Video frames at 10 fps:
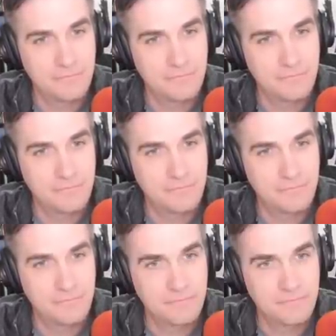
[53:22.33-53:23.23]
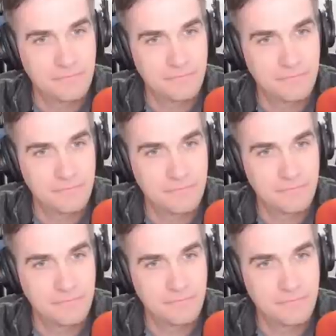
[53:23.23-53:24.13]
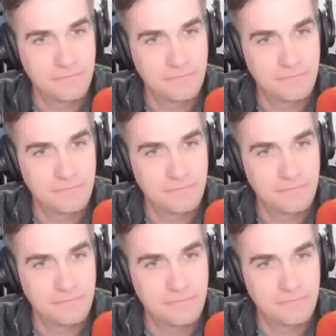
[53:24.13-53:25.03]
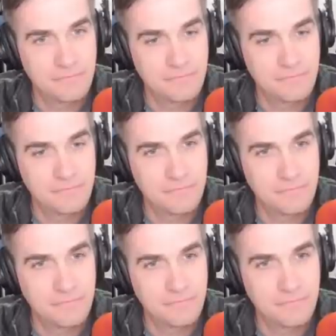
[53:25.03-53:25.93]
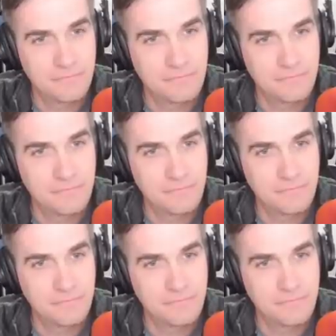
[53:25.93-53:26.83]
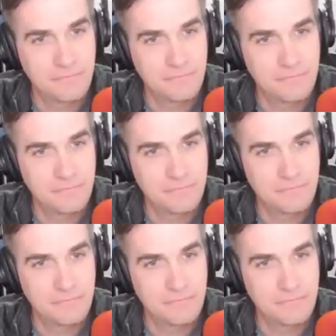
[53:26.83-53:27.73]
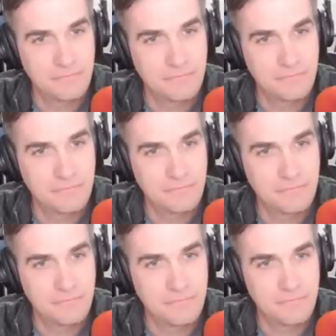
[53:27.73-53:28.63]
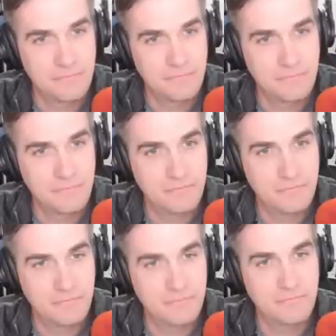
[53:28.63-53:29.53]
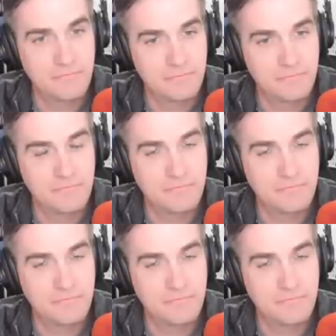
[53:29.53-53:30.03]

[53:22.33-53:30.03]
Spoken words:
(not speaking)